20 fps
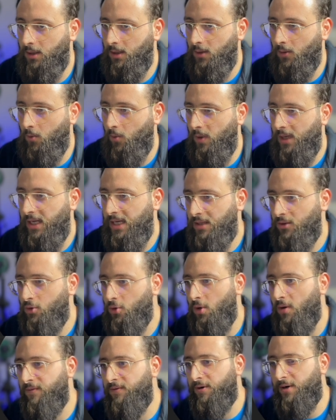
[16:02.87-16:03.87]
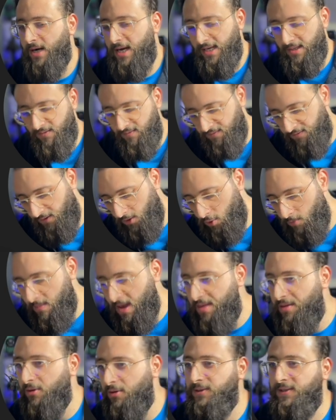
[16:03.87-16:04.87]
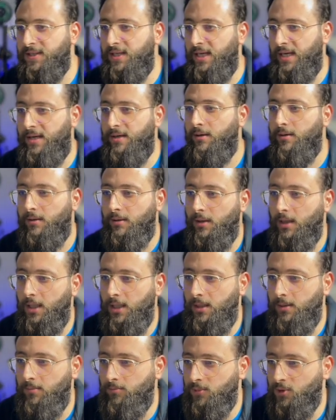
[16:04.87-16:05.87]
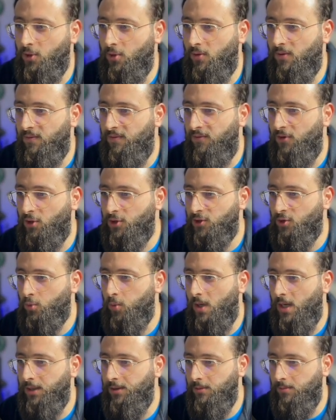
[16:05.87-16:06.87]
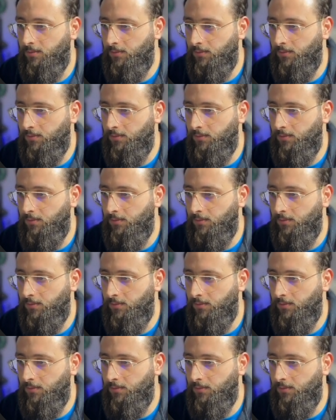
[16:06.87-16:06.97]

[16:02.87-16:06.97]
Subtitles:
We need to override few methods here. So first one